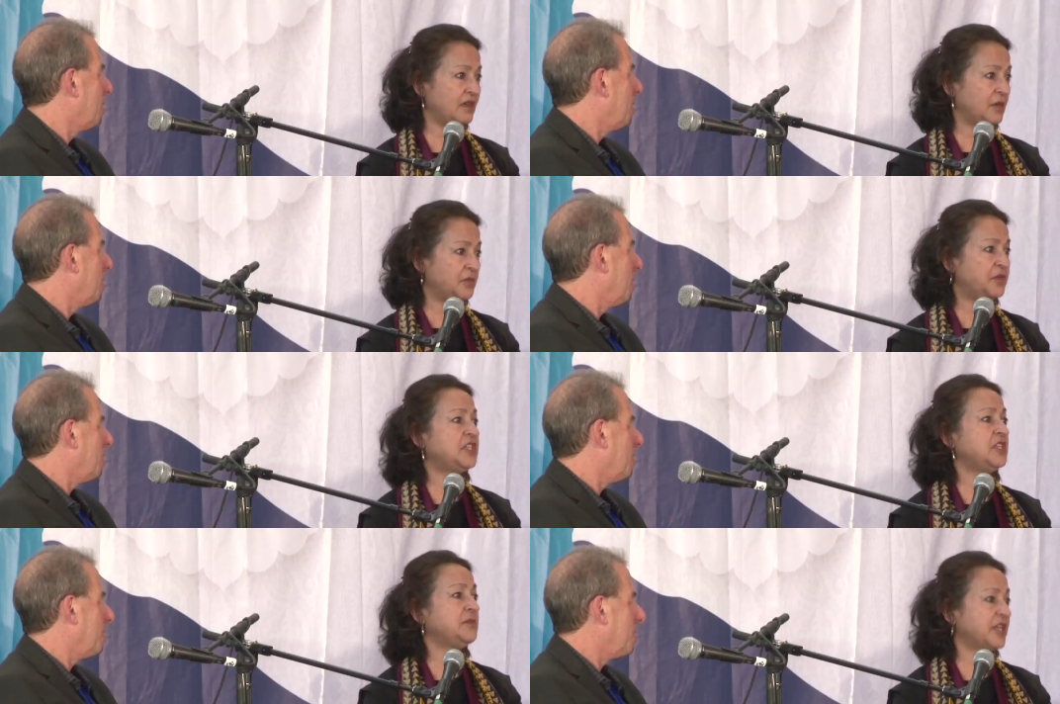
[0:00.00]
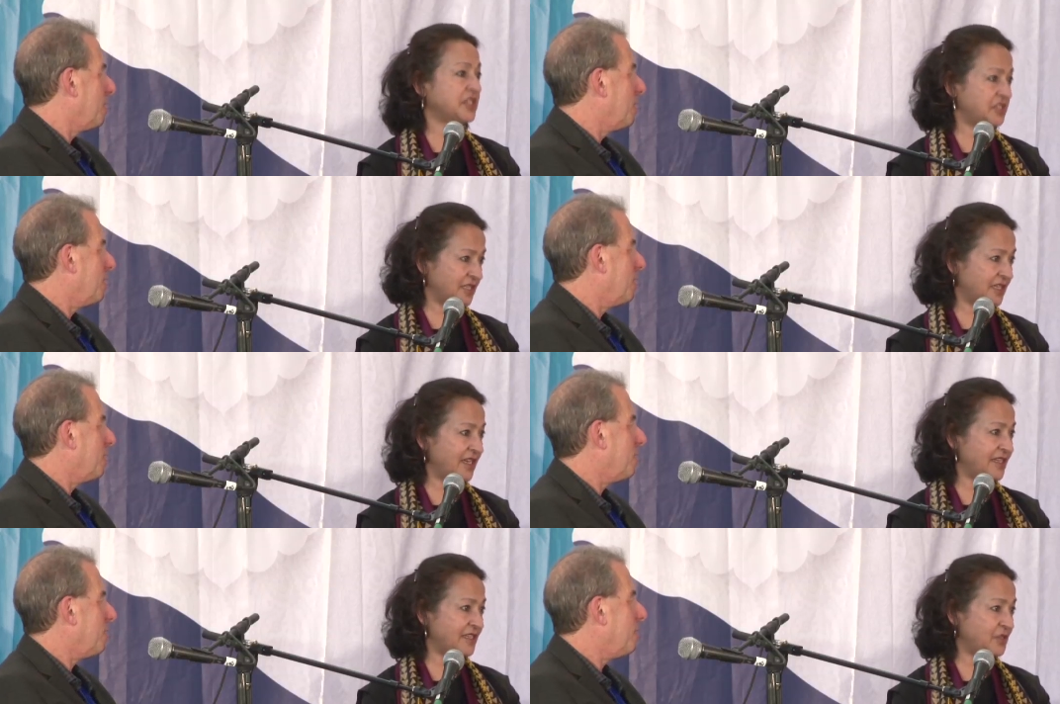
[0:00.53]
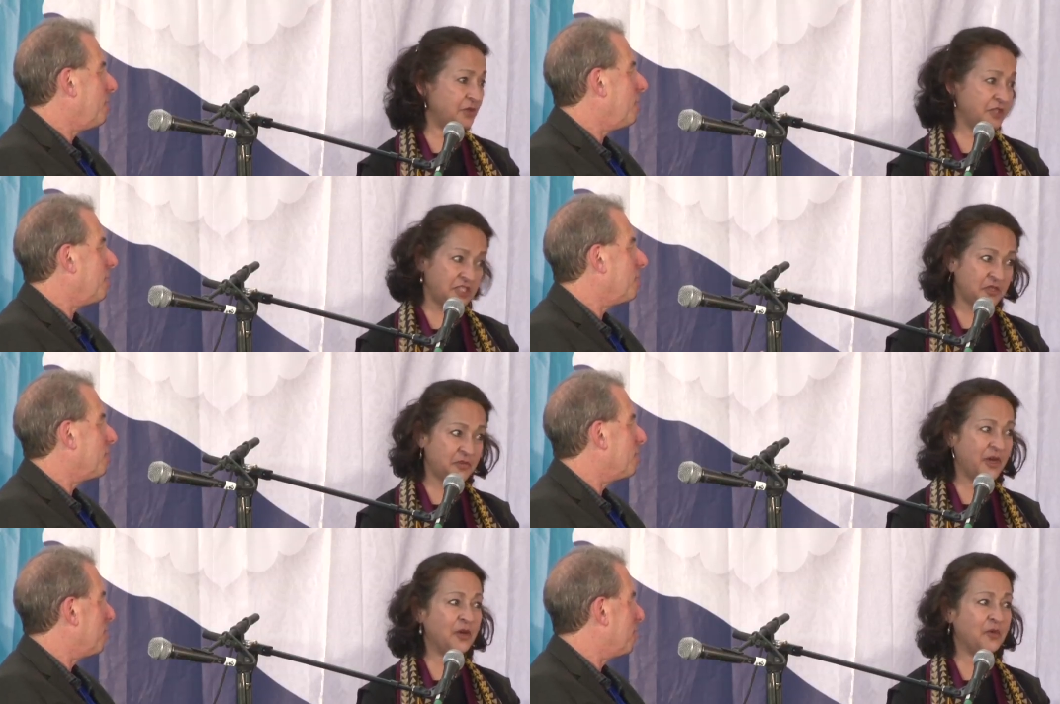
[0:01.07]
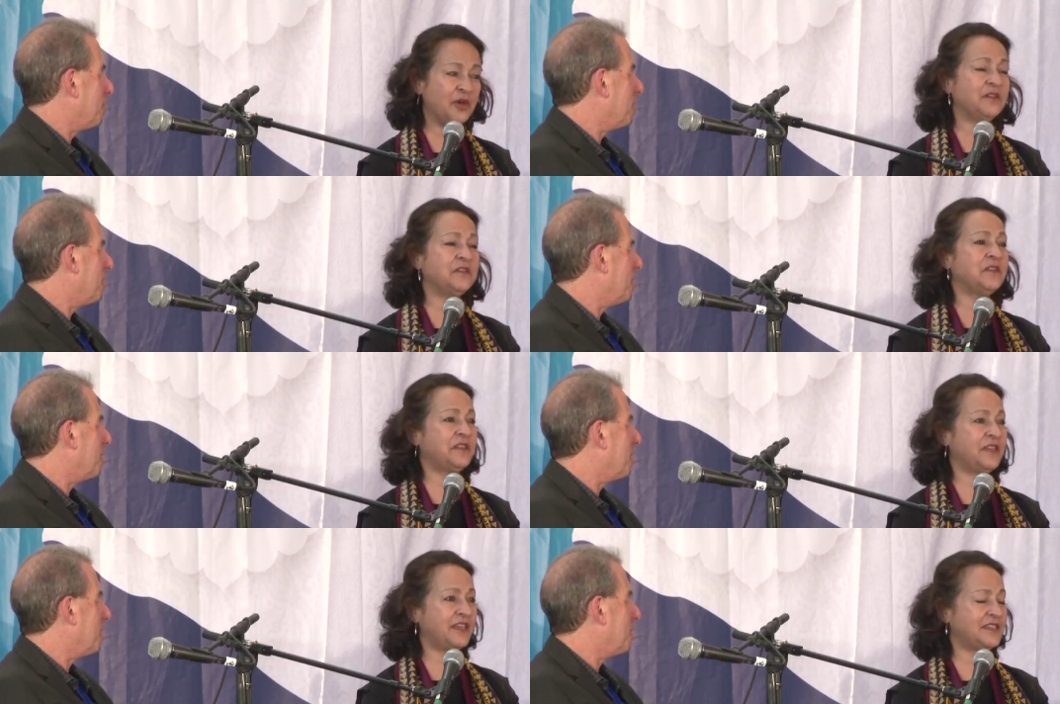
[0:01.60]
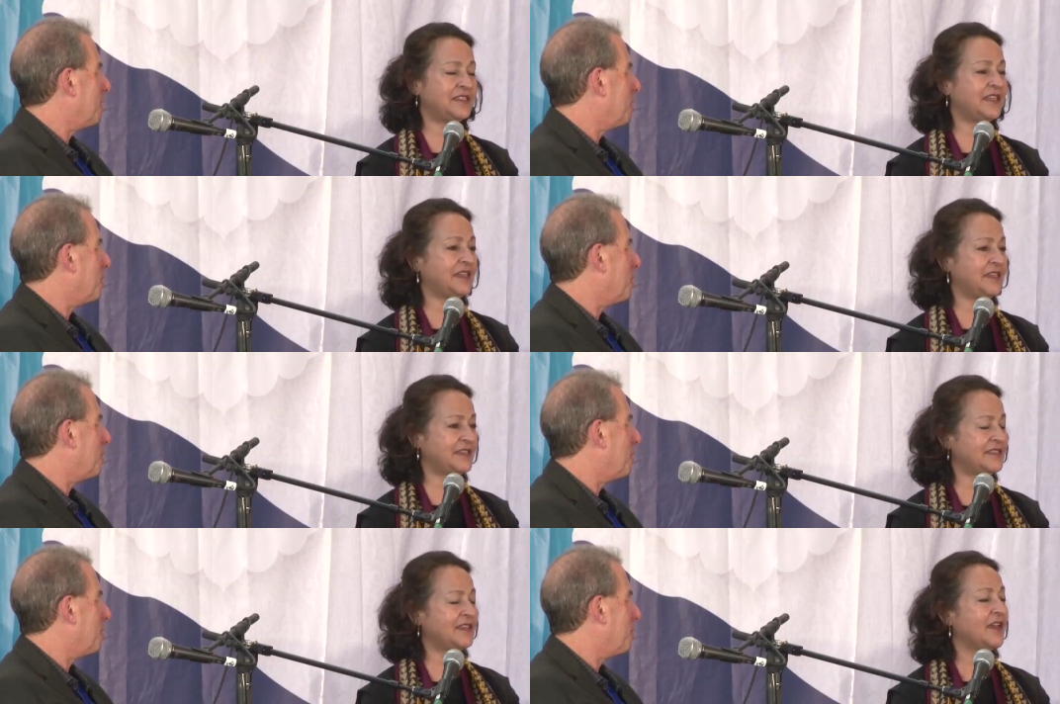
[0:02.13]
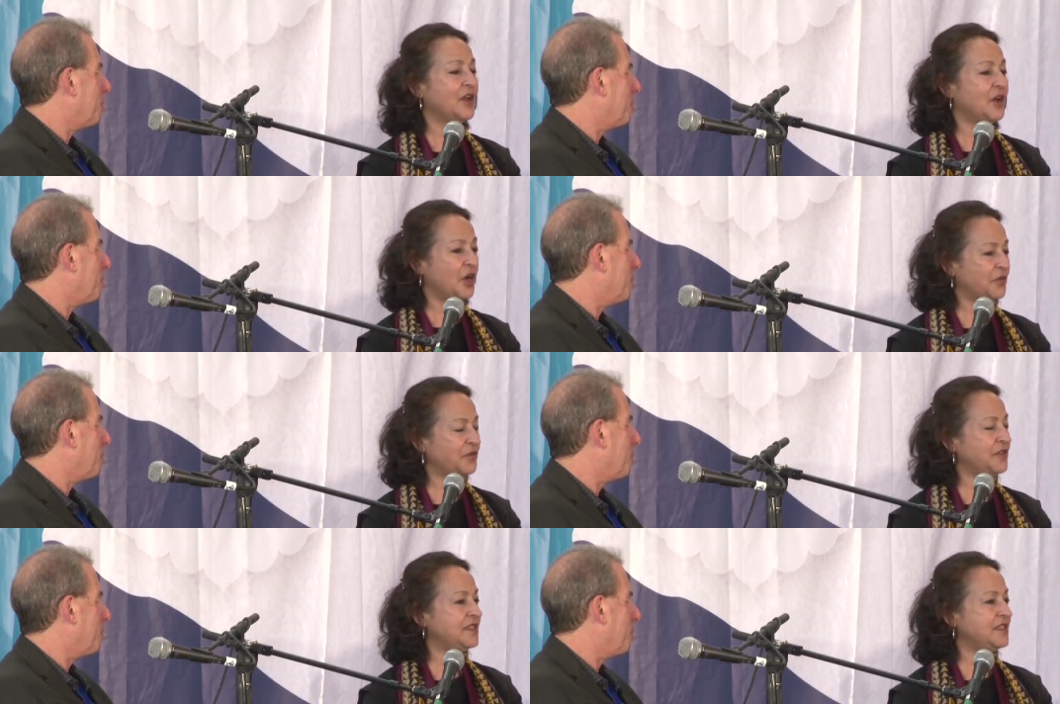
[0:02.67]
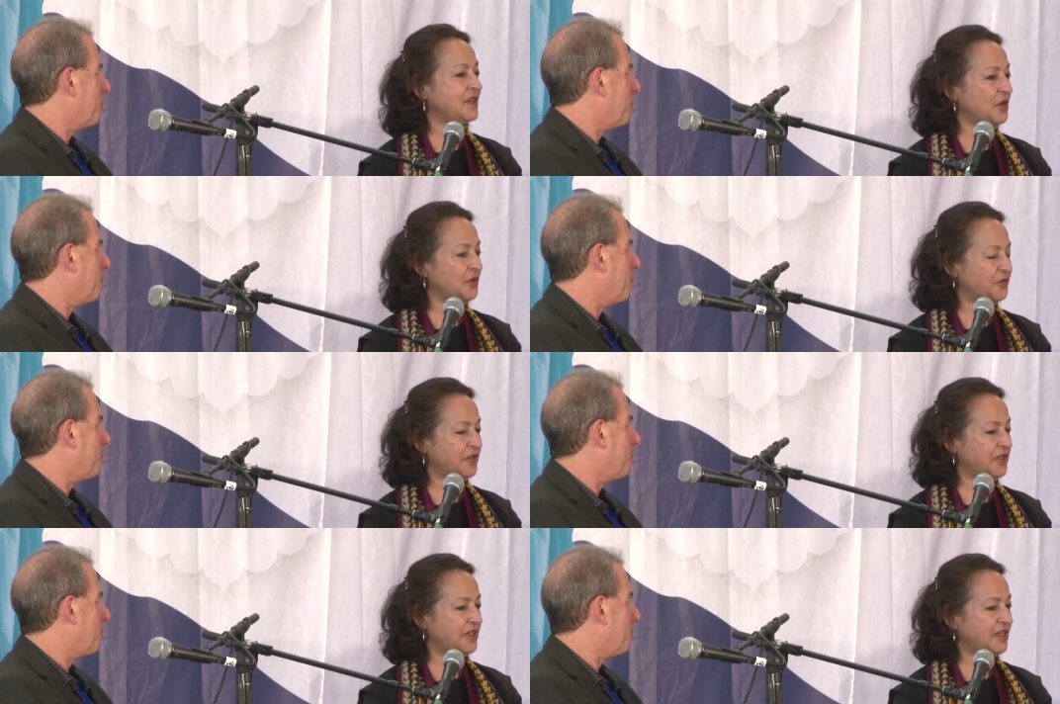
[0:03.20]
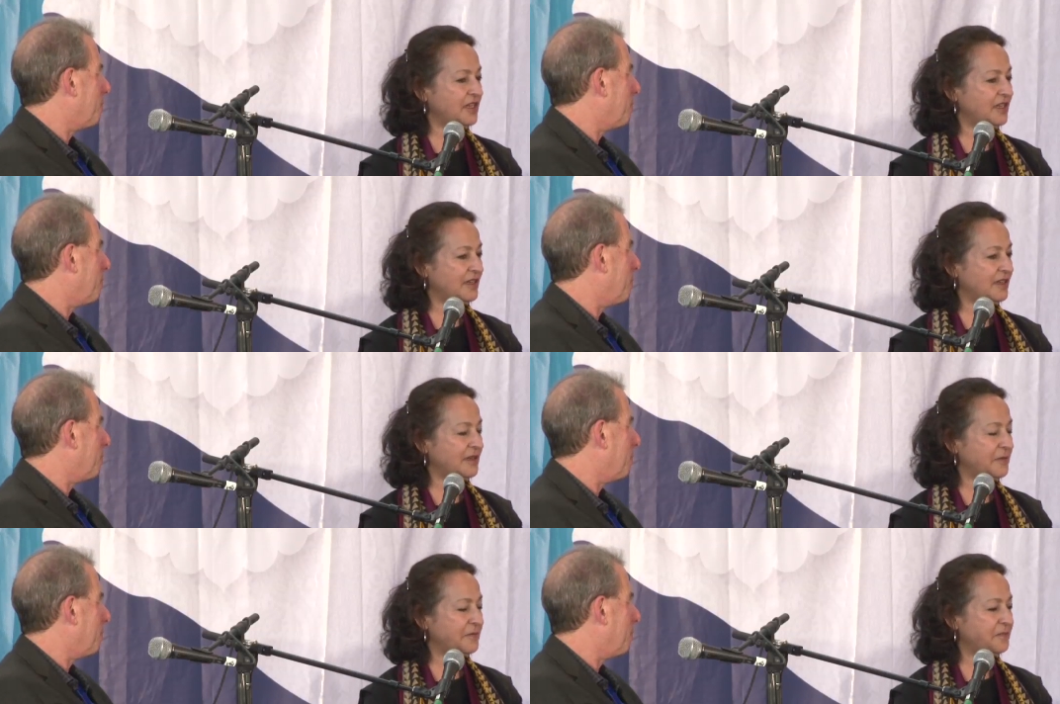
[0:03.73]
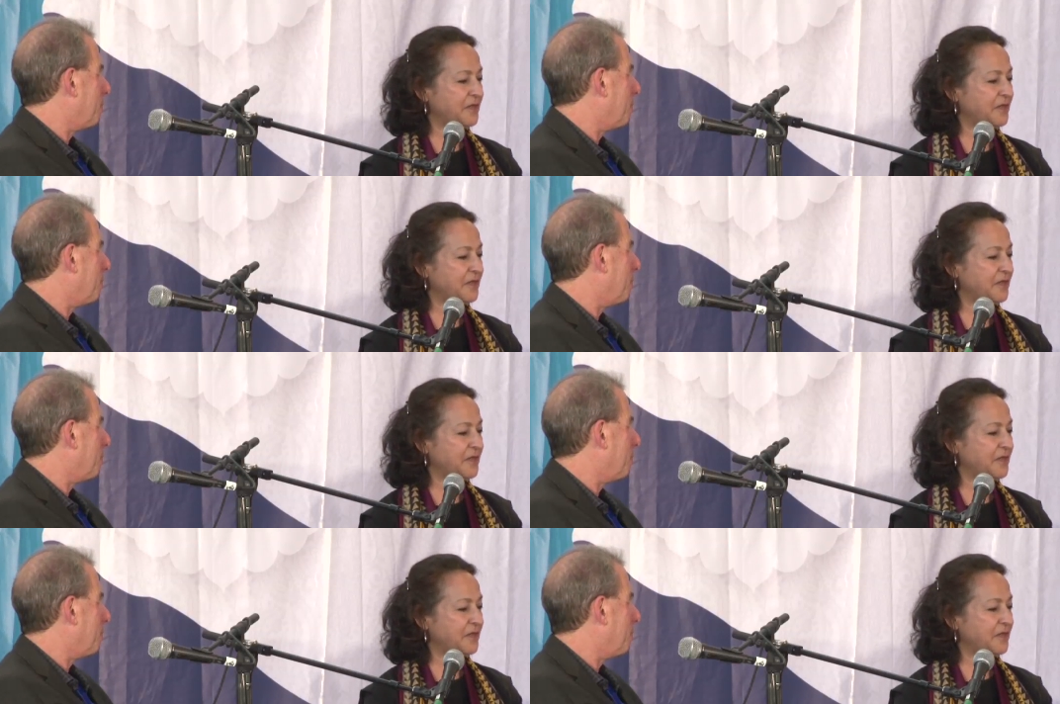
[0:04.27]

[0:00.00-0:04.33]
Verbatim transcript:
Speaker 1: pretty much the case, which yeah. is why one of the things that is often, often um,